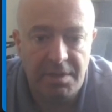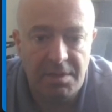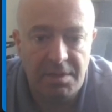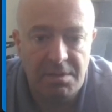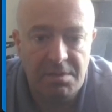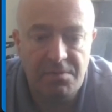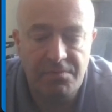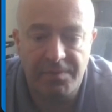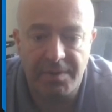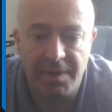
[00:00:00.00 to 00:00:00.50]

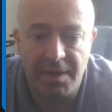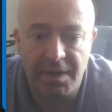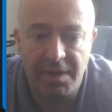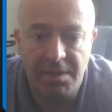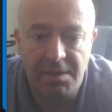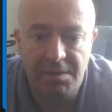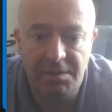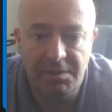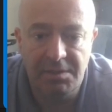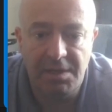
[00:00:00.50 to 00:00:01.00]
If
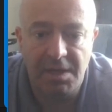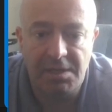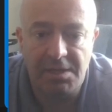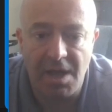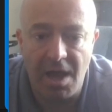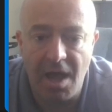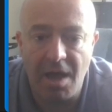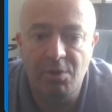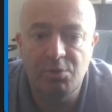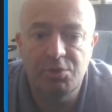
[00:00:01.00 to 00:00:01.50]
I get
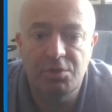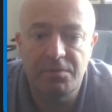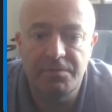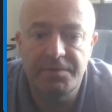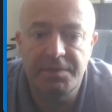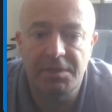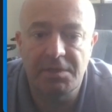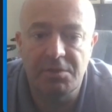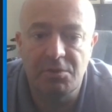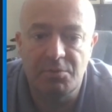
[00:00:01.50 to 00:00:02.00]
out of
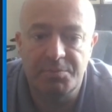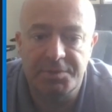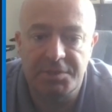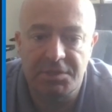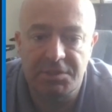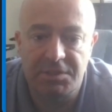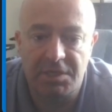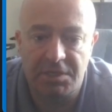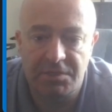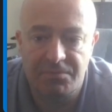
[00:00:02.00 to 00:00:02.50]
that loop
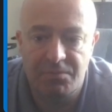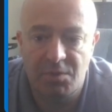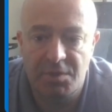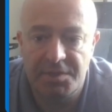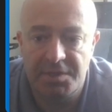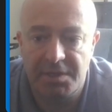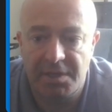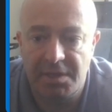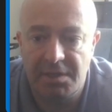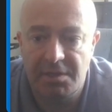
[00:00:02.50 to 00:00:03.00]
successfully,
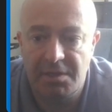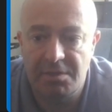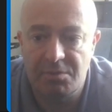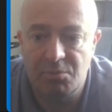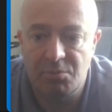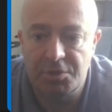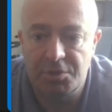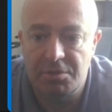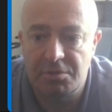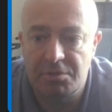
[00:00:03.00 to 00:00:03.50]
then I can
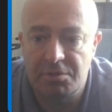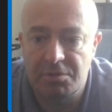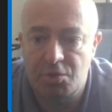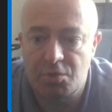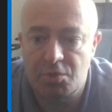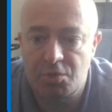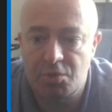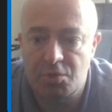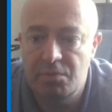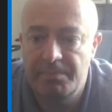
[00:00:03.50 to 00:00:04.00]
return
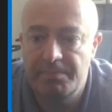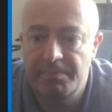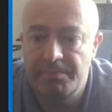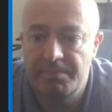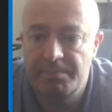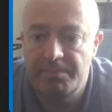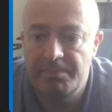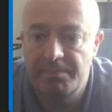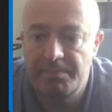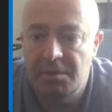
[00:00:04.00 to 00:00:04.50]
true,
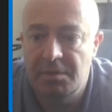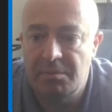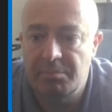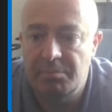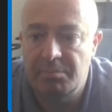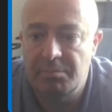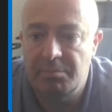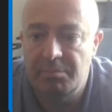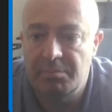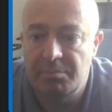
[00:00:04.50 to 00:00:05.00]

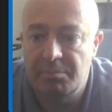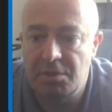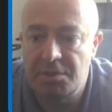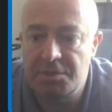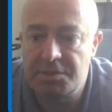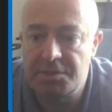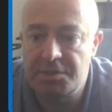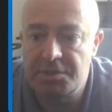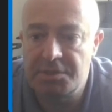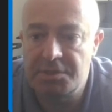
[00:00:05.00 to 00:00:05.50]

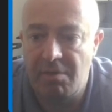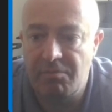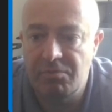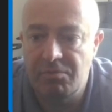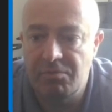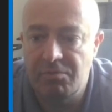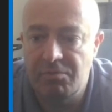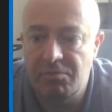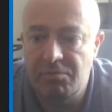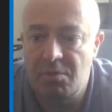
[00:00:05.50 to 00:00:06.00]
because I haven't
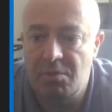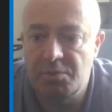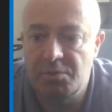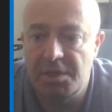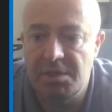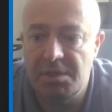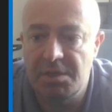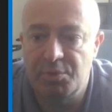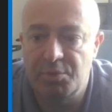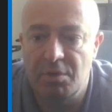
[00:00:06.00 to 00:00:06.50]
found
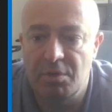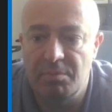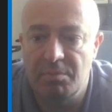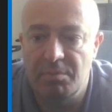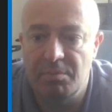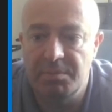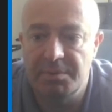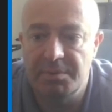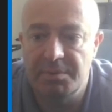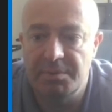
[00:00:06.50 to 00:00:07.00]
any
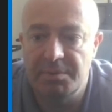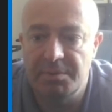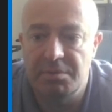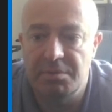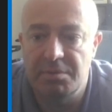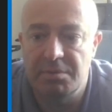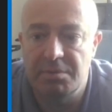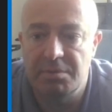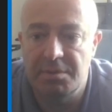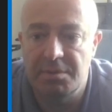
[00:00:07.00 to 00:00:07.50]
problems with
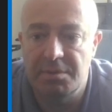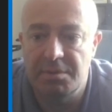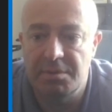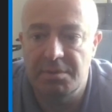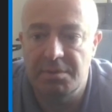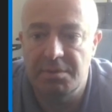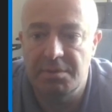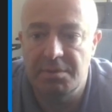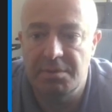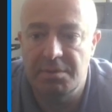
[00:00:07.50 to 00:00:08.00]

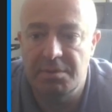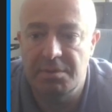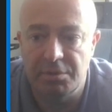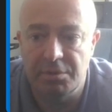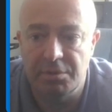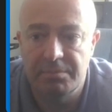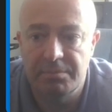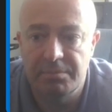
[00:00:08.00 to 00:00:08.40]
this board.